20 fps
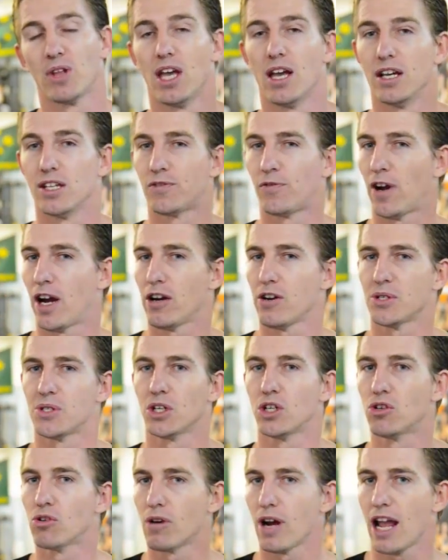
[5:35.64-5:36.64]
As far as a
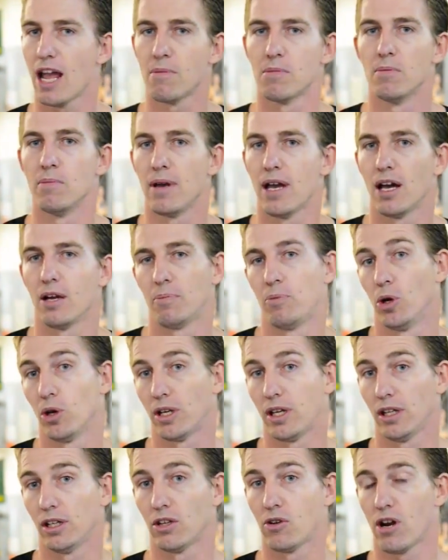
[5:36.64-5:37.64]
gram amount per
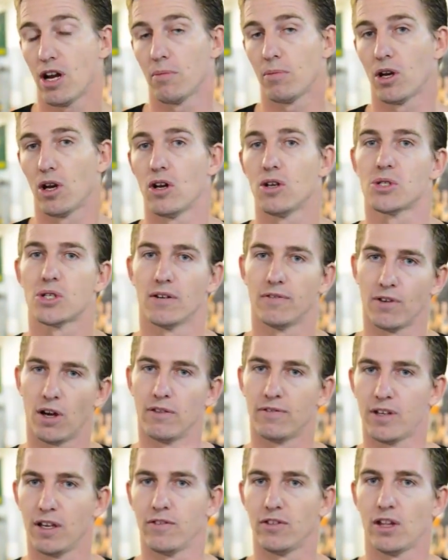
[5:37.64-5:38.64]
kilogram goes,
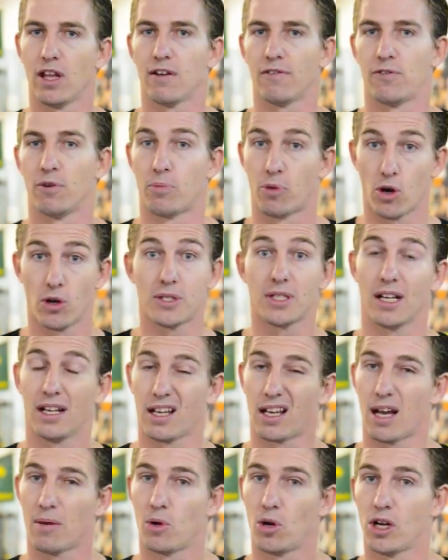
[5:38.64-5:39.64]
I've given that for protein
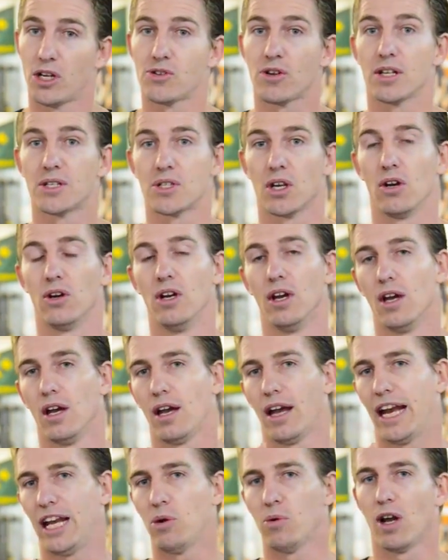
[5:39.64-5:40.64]
and carbohydrates. So
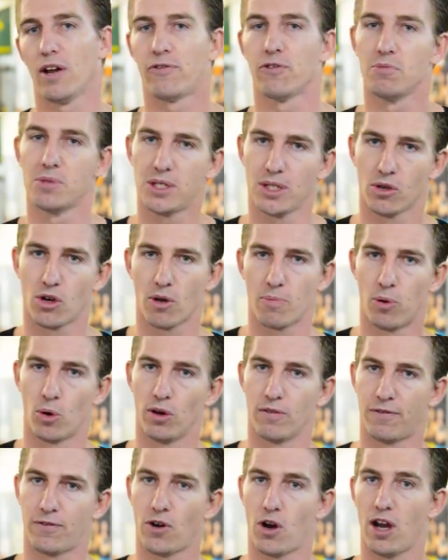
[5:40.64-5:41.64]
anywhere from
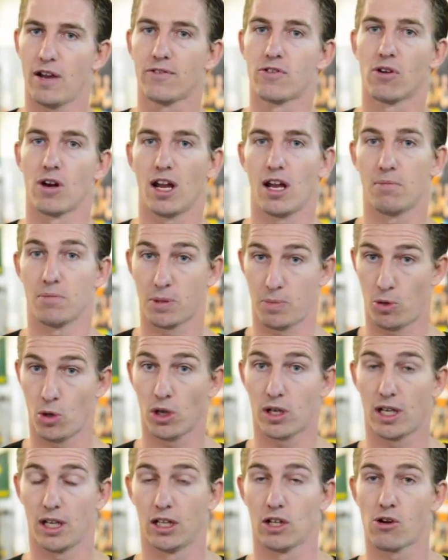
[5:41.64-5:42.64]
0.5 grams per
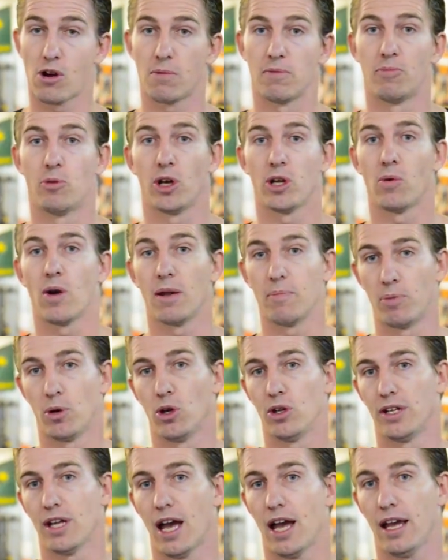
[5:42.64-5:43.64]
kilogram of body weight
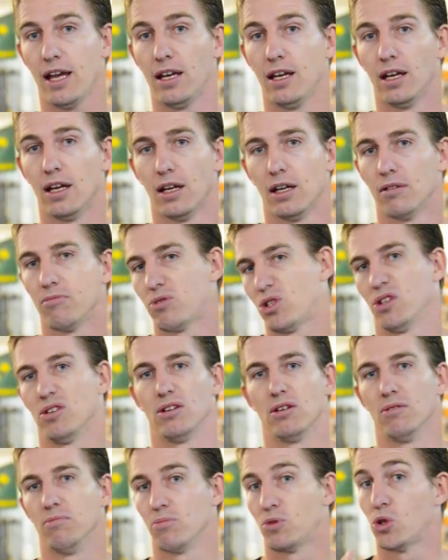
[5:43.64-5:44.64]
per day
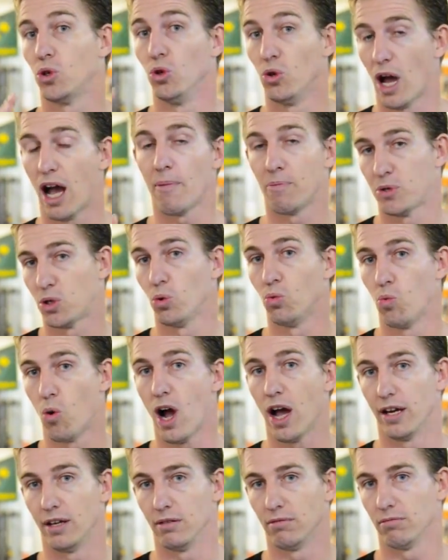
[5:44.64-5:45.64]
to up to
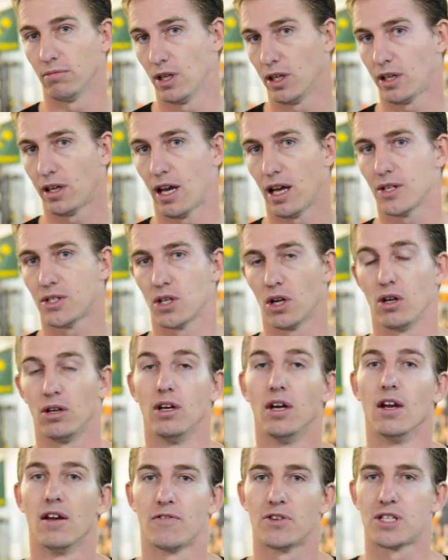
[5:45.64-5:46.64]
1. Okay, so
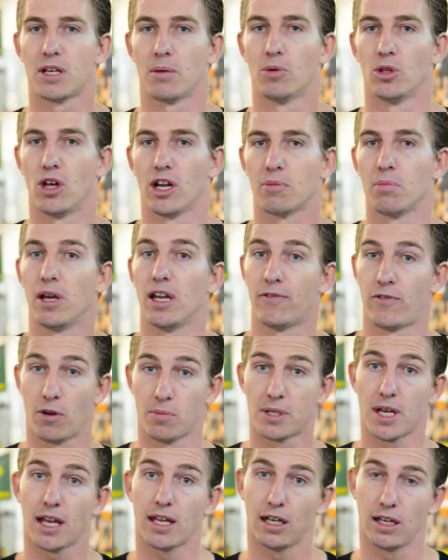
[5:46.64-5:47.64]
for someone like me, if I'm
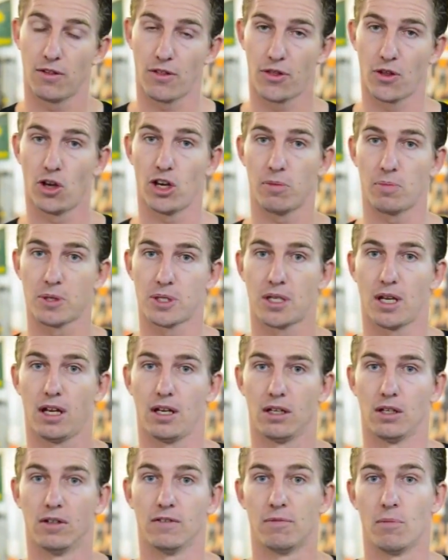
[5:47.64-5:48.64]
taking in
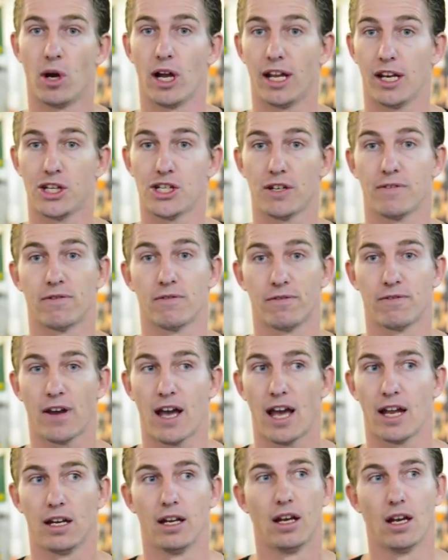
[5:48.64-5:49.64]
30% of my energy from
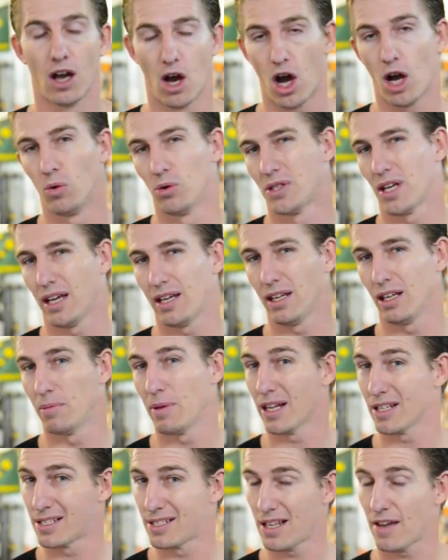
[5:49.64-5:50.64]
fat, I will take in
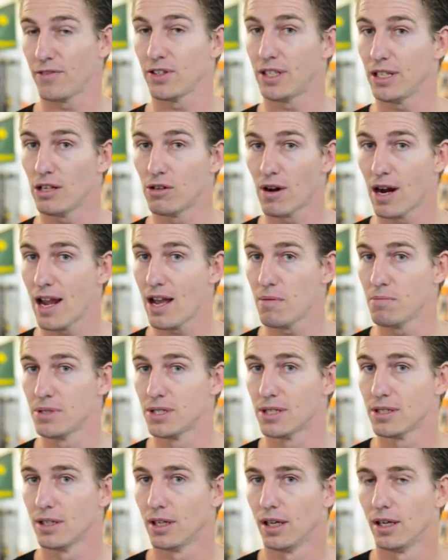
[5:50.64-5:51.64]
about 70
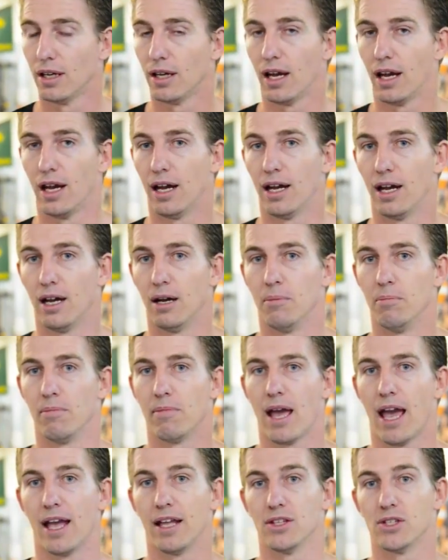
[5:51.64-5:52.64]
grams.
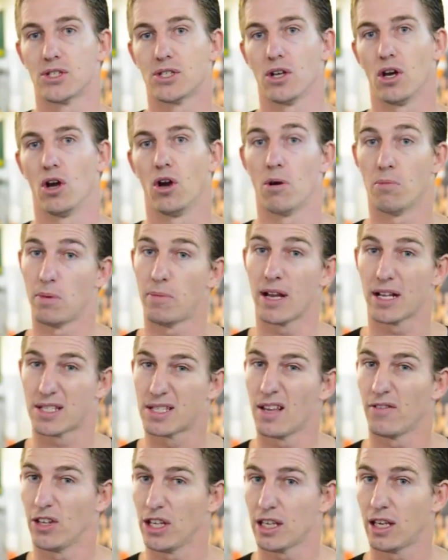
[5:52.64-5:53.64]
And so I'm about
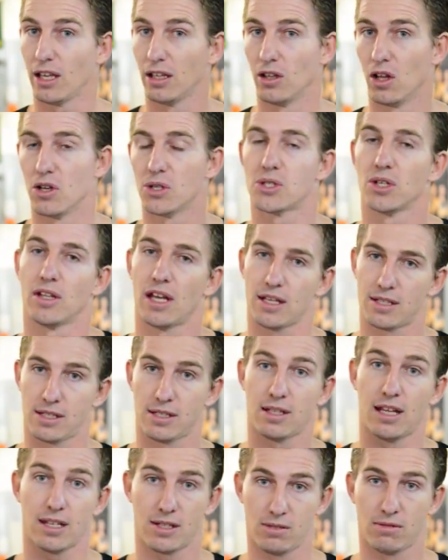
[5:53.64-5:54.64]
70 kilos. So
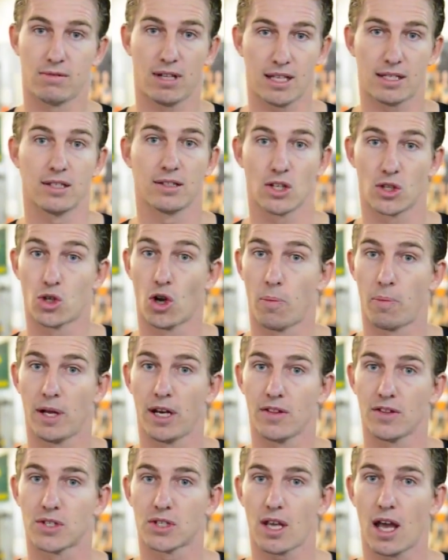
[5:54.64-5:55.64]
that's at the top end
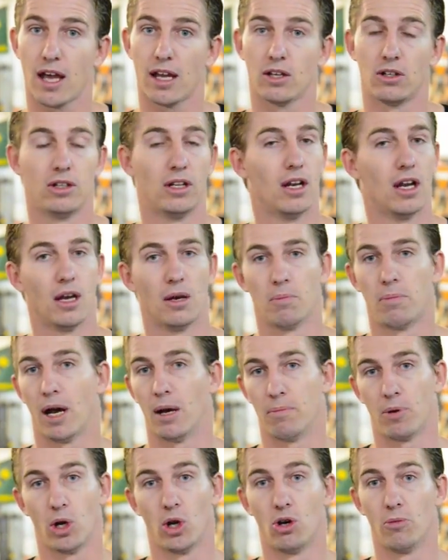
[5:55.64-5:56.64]
of the scale.
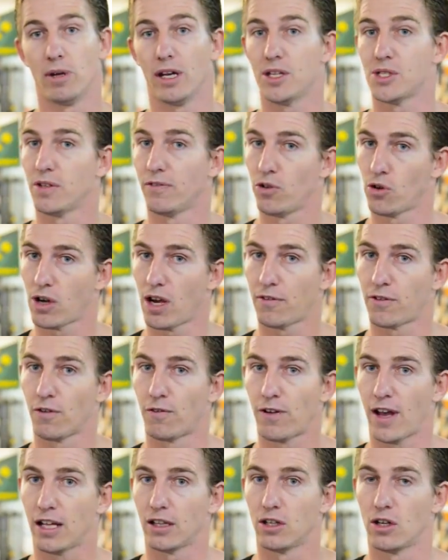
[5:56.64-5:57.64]
But by all means, if you're after
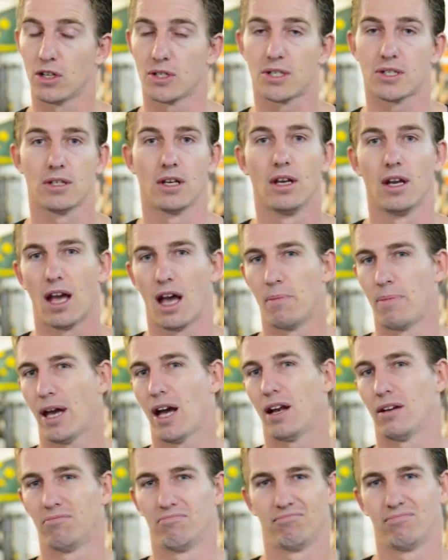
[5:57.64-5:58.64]
fat loss,
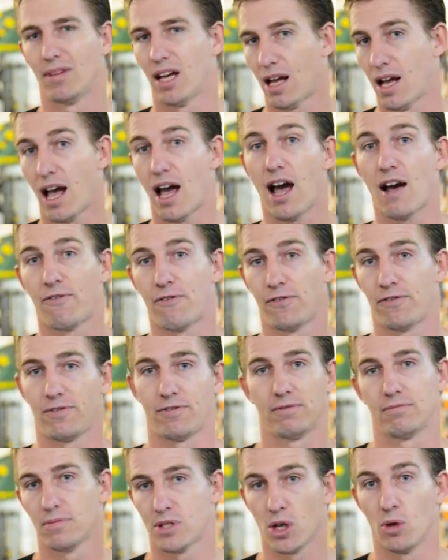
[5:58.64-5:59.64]
about half,
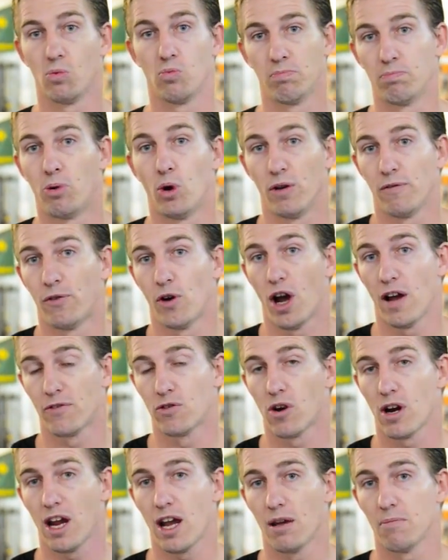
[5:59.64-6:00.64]
so 0.5
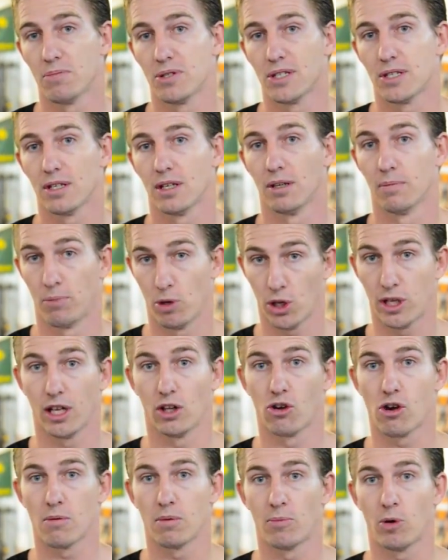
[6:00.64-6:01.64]
grams per
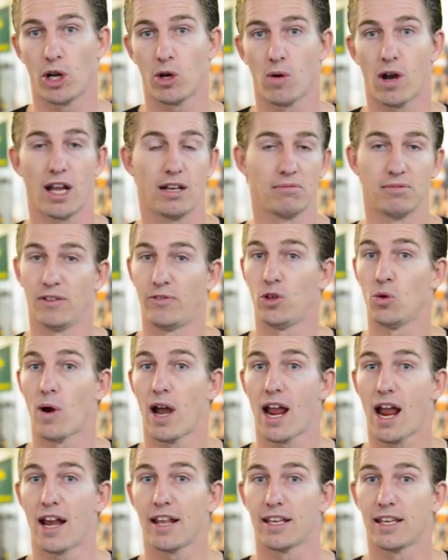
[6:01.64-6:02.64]
kilogram of body weight. If you
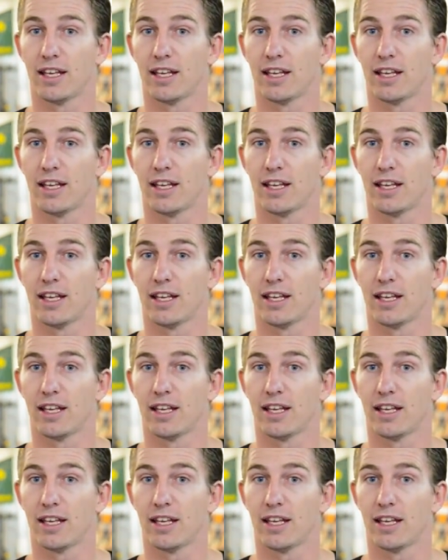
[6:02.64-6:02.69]
weigh 80